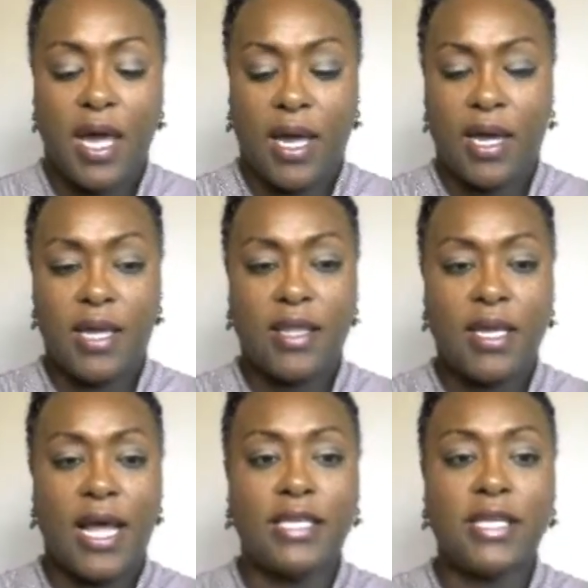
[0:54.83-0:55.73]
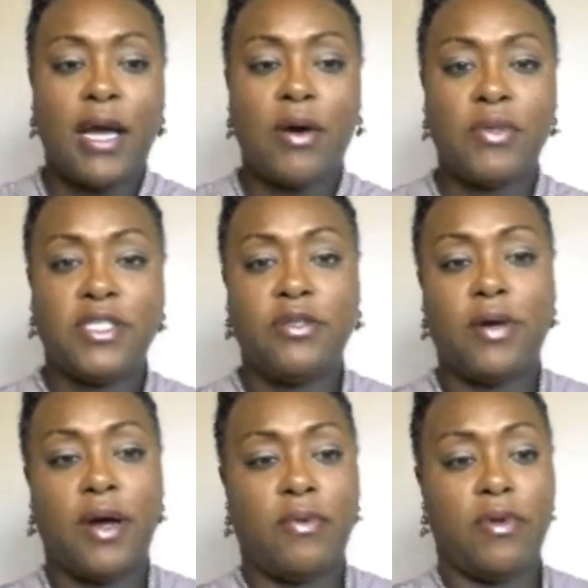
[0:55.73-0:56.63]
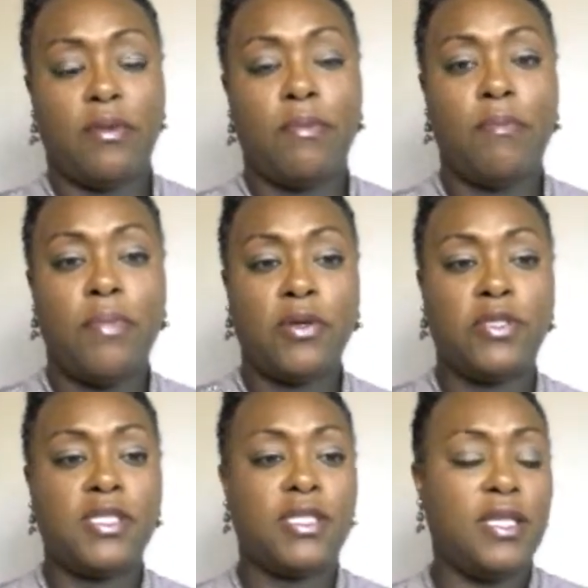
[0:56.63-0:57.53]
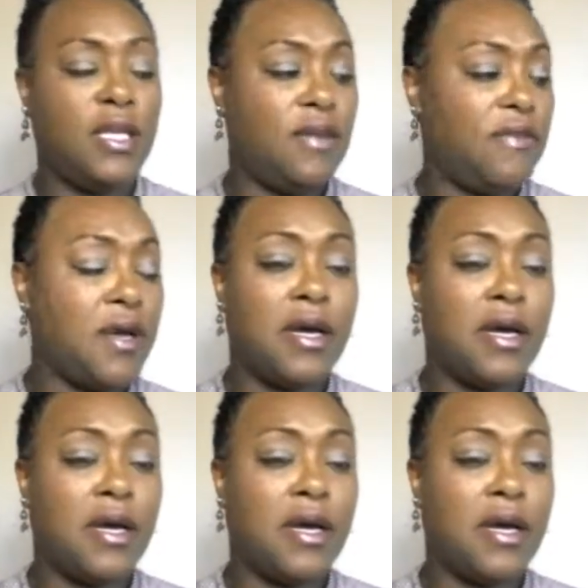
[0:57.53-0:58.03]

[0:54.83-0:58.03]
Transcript: And then, as I always do, I will post the